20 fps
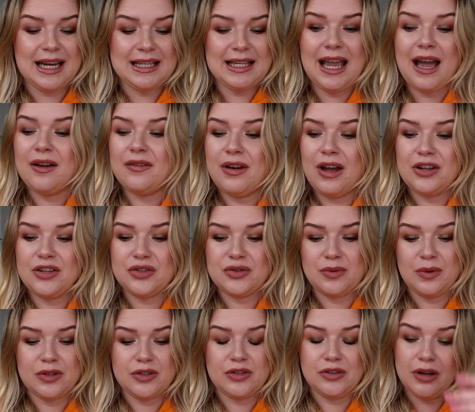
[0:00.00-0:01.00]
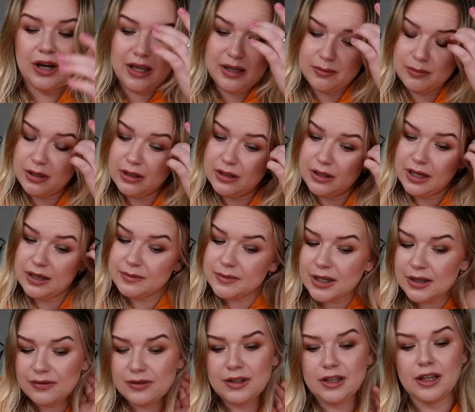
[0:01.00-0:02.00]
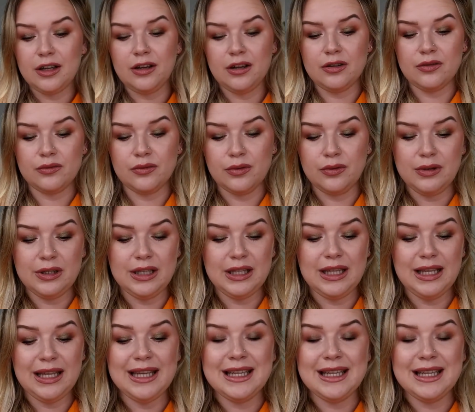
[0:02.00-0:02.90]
yeah, I just want to I'm definitely gonna roll